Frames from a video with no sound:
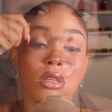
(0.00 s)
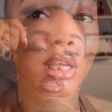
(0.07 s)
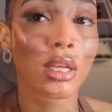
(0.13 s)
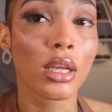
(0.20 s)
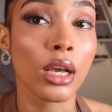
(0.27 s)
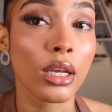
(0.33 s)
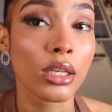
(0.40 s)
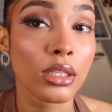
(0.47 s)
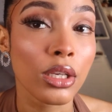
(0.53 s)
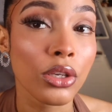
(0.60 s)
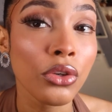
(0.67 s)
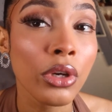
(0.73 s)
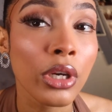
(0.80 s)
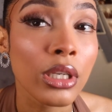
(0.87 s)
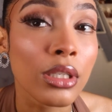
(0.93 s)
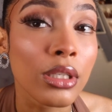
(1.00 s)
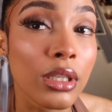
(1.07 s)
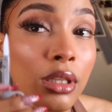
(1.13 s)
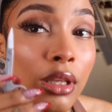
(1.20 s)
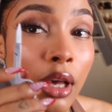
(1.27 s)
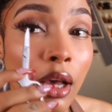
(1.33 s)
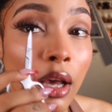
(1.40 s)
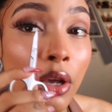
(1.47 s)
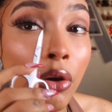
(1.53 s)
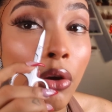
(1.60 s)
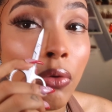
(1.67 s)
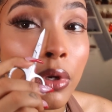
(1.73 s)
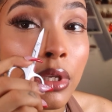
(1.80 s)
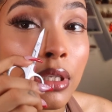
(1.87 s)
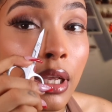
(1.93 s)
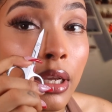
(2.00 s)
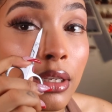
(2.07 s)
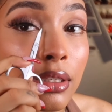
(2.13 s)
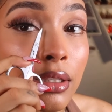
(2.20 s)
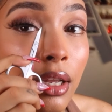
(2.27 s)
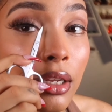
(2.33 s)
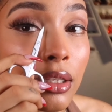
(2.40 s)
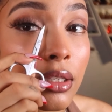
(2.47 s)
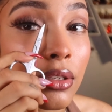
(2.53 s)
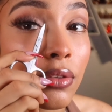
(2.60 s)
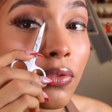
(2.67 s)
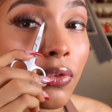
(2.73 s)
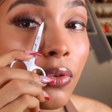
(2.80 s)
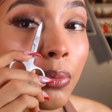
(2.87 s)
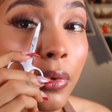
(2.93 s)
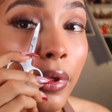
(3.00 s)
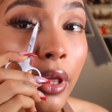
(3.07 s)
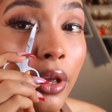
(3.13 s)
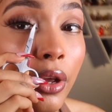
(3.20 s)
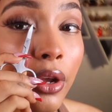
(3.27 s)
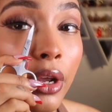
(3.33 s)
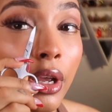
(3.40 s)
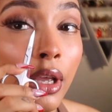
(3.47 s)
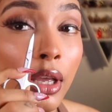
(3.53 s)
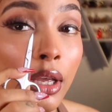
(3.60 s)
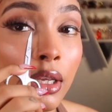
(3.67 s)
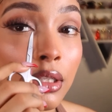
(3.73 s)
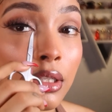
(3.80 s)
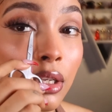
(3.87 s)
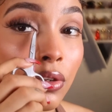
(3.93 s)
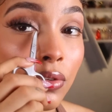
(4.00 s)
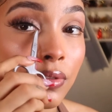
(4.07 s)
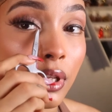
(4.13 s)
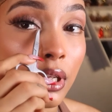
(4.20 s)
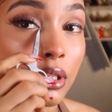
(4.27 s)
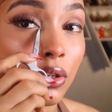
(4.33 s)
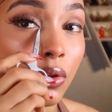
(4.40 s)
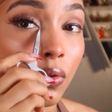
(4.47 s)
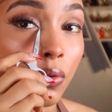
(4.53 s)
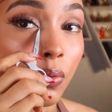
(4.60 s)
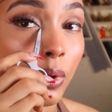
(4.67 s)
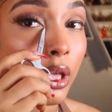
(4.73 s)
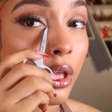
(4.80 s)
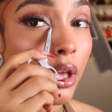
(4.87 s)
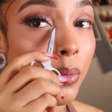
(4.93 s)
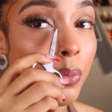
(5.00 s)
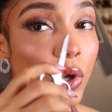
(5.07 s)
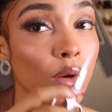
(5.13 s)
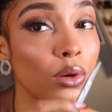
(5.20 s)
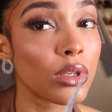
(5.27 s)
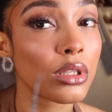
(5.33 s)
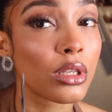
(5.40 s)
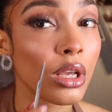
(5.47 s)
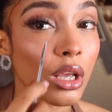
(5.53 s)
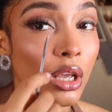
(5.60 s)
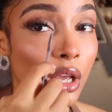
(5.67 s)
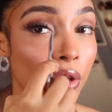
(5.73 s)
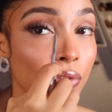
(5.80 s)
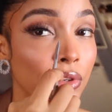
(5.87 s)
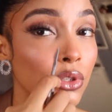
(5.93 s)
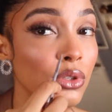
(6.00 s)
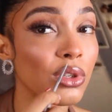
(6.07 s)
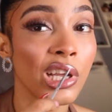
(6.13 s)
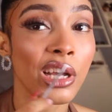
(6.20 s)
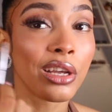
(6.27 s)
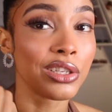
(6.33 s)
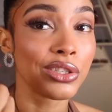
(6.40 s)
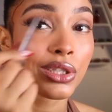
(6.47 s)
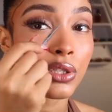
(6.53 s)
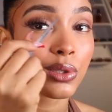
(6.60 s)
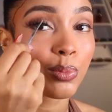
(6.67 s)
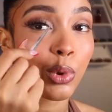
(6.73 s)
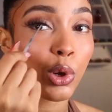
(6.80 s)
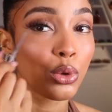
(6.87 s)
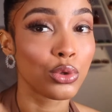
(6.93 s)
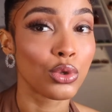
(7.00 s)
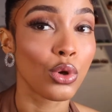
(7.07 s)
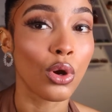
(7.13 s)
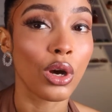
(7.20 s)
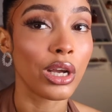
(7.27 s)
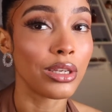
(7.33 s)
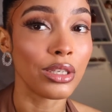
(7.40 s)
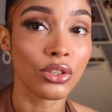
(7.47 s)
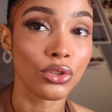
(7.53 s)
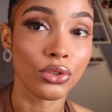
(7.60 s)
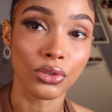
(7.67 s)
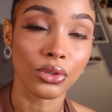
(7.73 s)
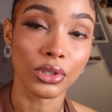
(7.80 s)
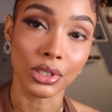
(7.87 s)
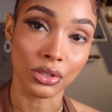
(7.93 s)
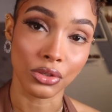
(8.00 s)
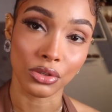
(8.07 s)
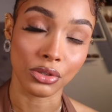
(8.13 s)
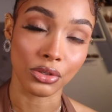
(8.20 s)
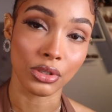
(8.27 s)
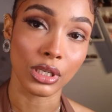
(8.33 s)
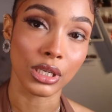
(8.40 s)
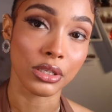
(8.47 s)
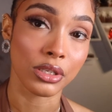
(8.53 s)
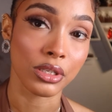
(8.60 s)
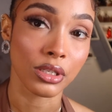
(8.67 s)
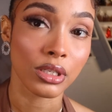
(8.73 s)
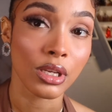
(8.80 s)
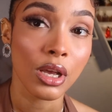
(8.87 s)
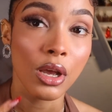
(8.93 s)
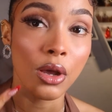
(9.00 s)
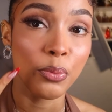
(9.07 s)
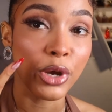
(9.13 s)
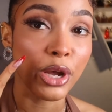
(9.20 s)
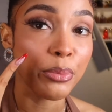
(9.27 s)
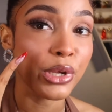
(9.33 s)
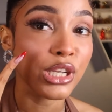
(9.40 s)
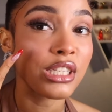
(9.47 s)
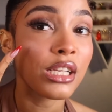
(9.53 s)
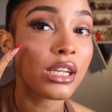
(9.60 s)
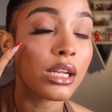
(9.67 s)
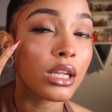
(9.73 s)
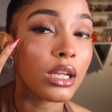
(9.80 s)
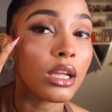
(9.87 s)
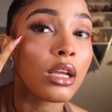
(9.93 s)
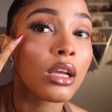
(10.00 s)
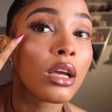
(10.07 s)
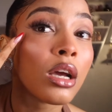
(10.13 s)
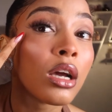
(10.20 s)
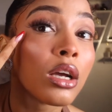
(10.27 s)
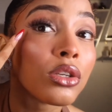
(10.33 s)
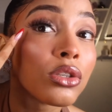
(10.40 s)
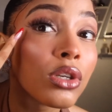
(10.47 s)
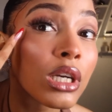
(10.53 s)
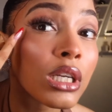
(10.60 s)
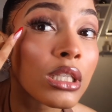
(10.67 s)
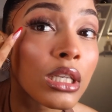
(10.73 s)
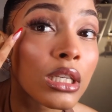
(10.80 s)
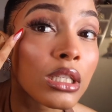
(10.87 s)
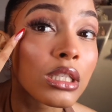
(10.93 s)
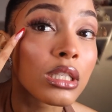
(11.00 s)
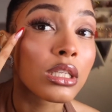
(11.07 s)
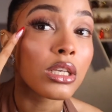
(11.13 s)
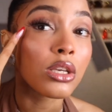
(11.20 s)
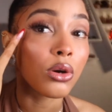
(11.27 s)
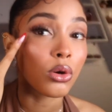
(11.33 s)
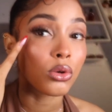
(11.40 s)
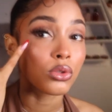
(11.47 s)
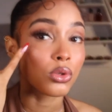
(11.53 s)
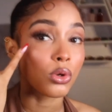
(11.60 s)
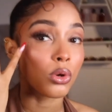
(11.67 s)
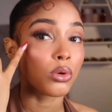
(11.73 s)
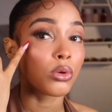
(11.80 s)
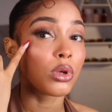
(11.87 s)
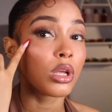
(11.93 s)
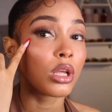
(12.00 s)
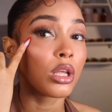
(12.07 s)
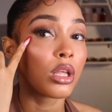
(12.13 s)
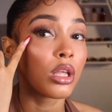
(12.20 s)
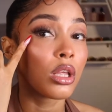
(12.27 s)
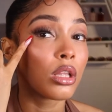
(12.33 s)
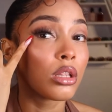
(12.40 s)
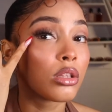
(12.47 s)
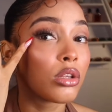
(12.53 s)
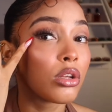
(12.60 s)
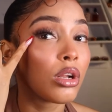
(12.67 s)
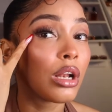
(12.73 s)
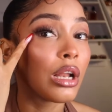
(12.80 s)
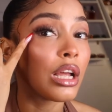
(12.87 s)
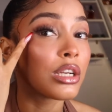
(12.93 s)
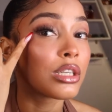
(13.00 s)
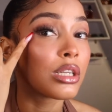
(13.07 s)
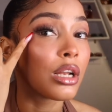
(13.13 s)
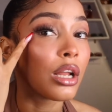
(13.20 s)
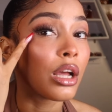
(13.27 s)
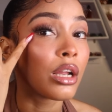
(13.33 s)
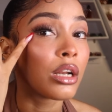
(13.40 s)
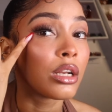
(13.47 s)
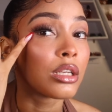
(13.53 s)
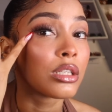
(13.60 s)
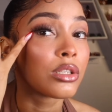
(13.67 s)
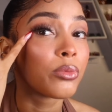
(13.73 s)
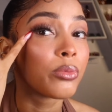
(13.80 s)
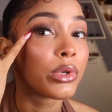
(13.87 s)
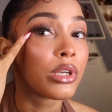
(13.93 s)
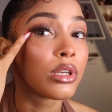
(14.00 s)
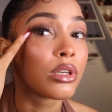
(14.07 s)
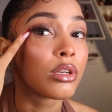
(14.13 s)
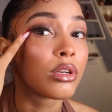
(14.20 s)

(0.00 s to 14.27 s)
Guys, can you guys see that? I always like starting from here instead of starting all the way here, because if you do that, it just pokes your eye and you don't enjoy your lashes. But basically, as you guys can see also, the lash line is a bit